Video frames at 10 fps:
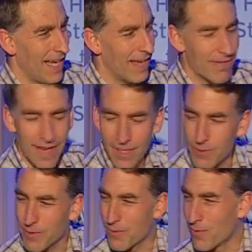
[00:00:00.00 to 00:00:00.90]
In fact,
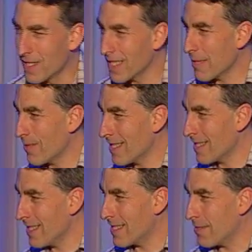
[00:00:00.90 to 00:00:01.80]
what was really
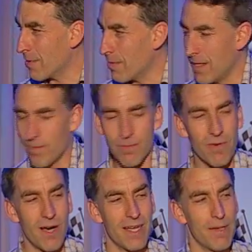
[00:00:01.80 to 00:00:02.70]
weird is that when people
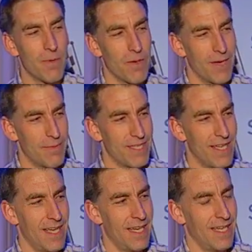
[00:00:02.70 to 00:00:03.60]
brought up our
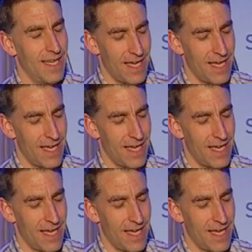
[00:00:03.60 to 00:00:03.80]
website,